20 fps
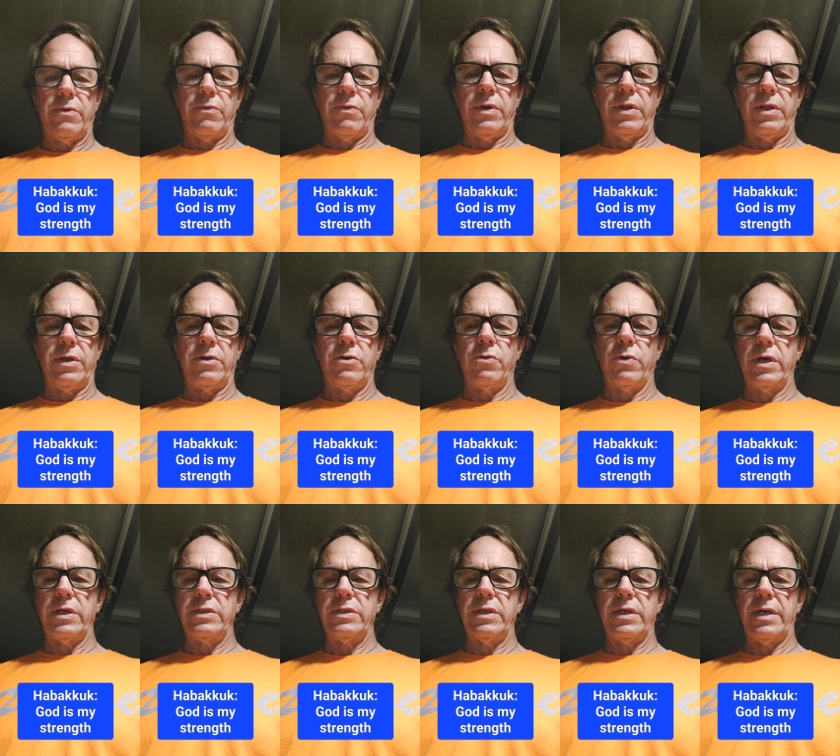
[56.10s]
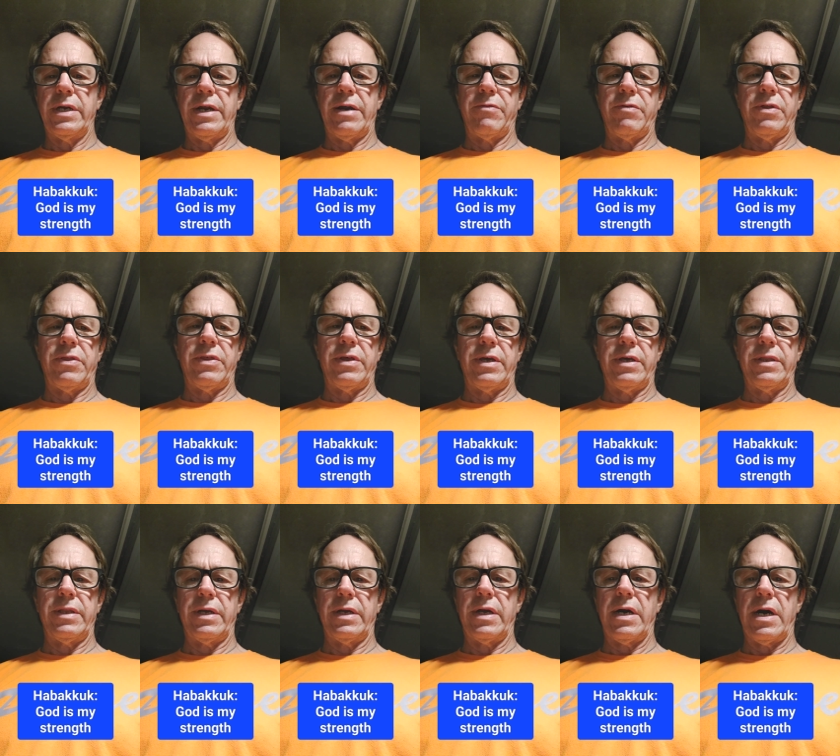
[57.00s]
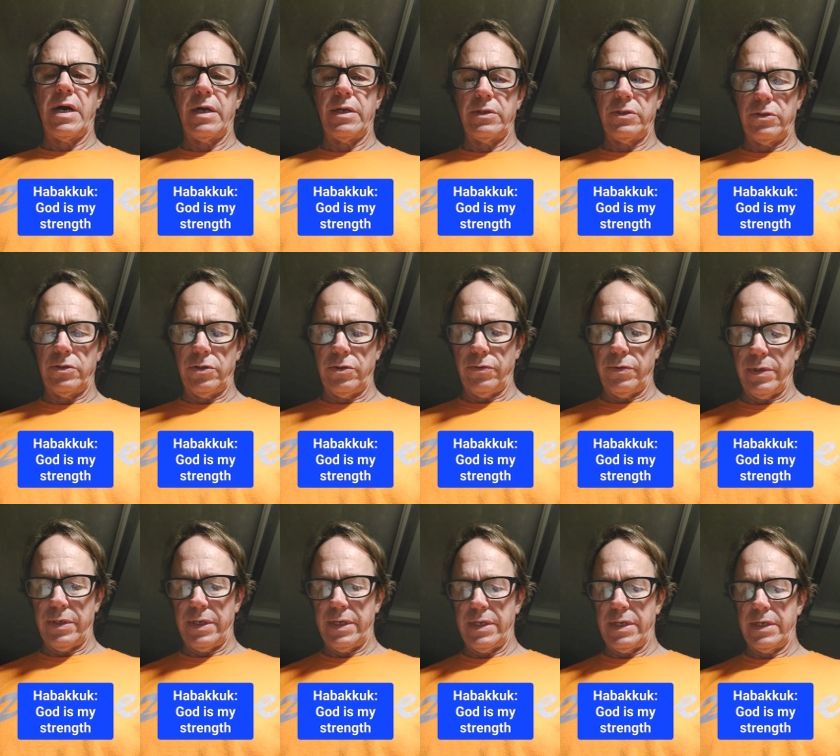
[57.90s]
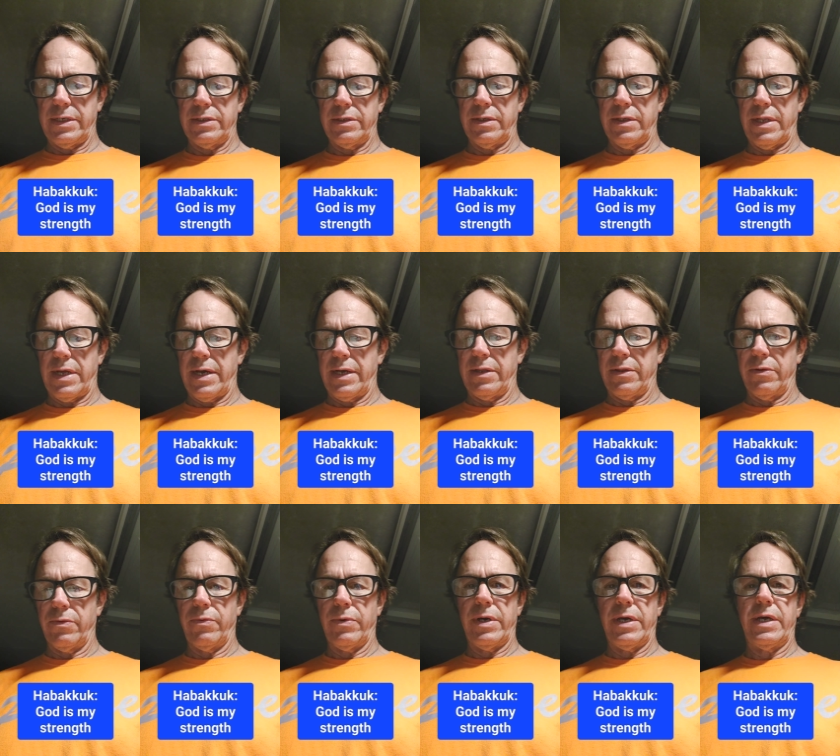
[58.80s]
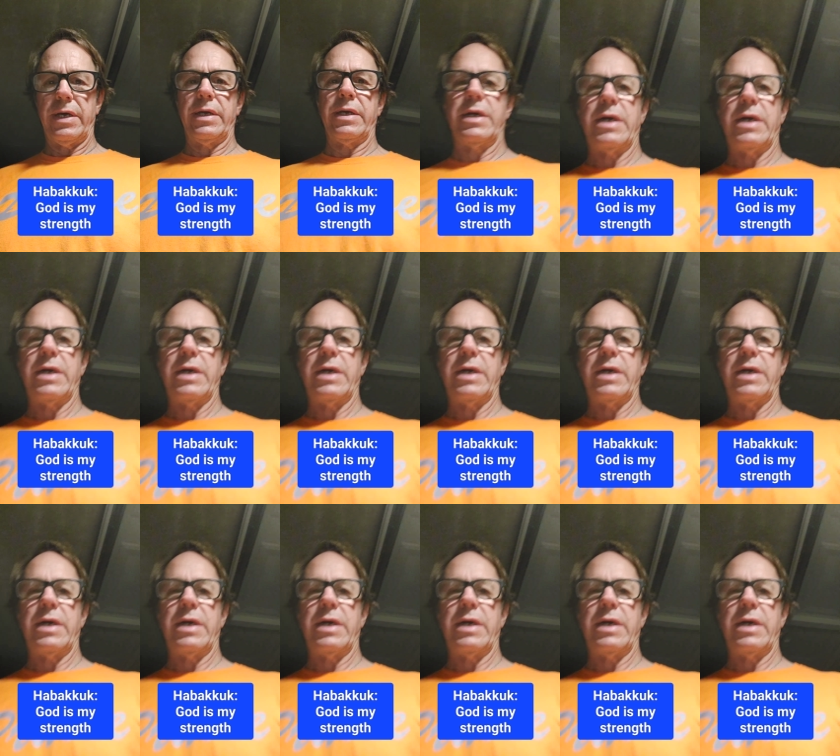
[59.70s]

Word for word: really questioning everything that God is doing. He doesn't like the way